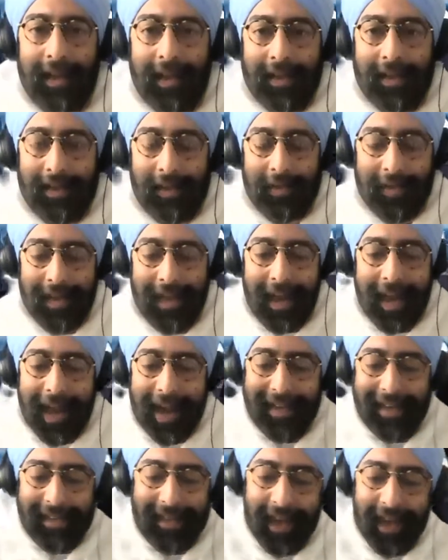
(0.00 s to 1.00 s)
So
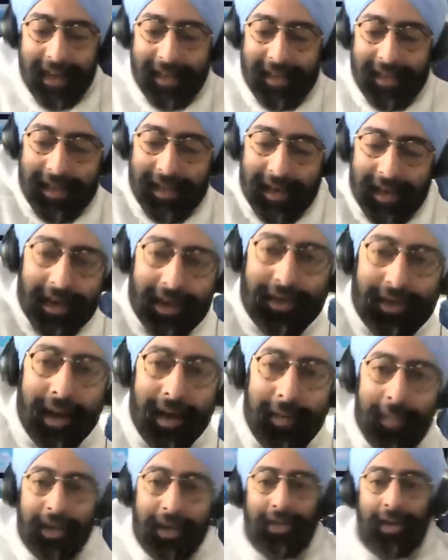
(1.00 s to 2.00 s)
DiagSense, I'm going to try
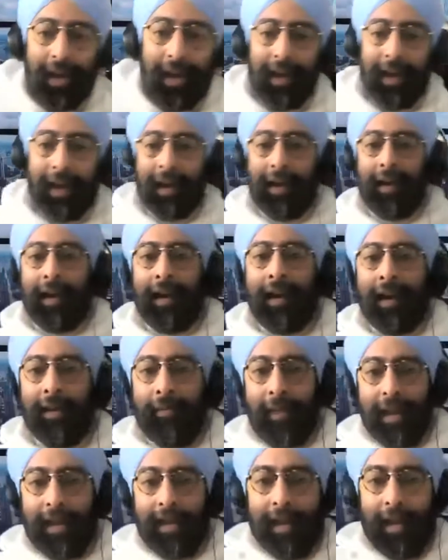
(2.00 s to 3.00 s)
and pitch your idea. I'm going
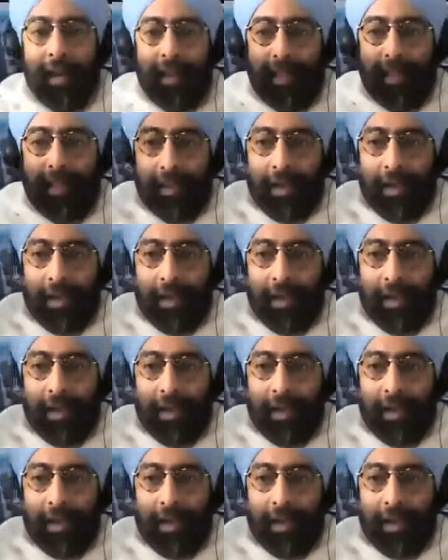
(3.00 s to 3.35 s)
to wait till I hit the